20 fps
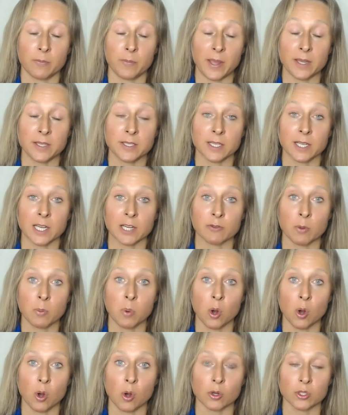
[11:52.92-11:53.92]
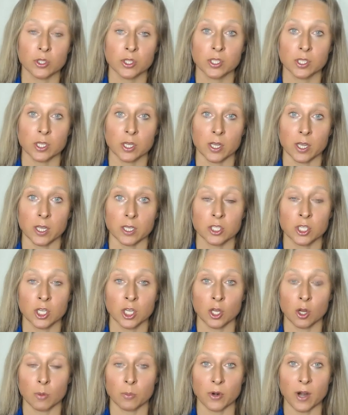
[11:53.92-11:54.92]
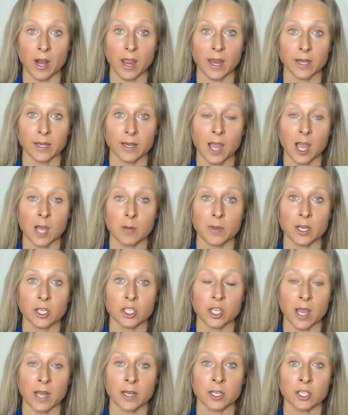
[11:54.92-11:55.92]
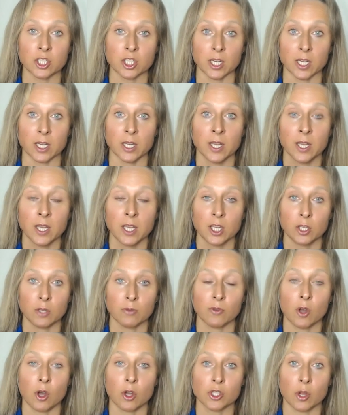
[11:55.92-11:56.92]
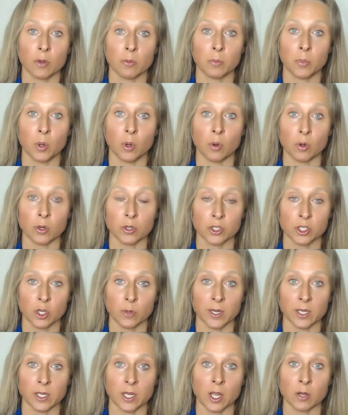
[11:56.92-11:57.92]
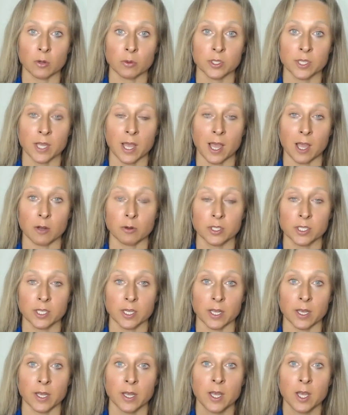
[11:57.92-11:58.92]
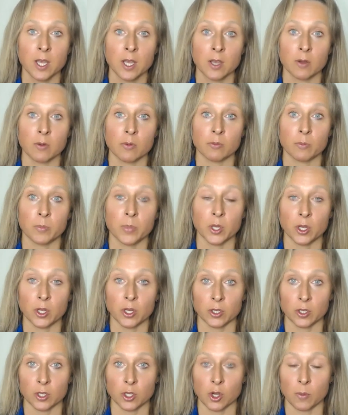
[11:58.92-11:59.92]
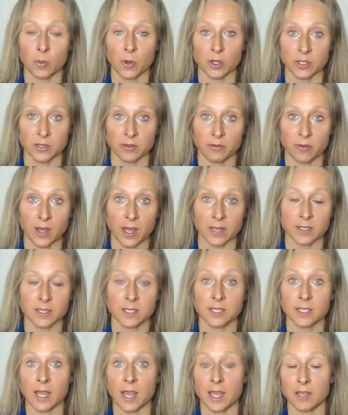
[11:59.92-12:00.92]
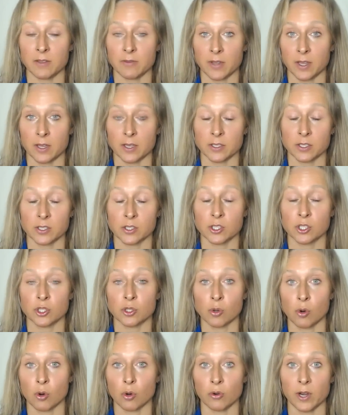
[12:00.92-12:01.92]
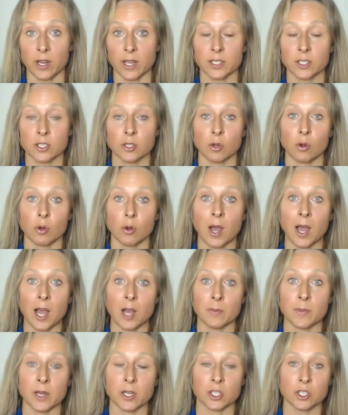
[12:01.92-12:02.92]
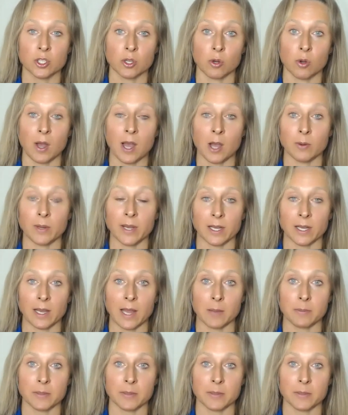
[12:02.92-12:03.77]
basically reports to your brain how much energy you've got on board, so it knows how to burn your body fat, save it, store it, or how much or how little